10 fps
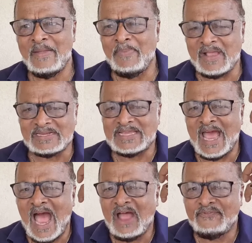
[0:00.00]
Because they
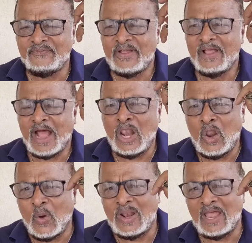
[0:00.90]
have a
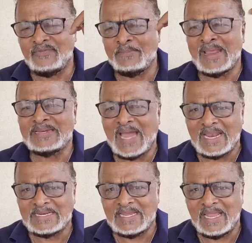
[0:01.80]
lower level
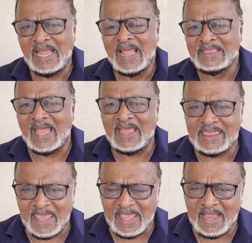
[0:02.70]
mentality, they
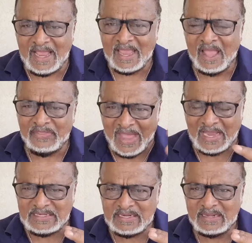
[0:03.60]
think that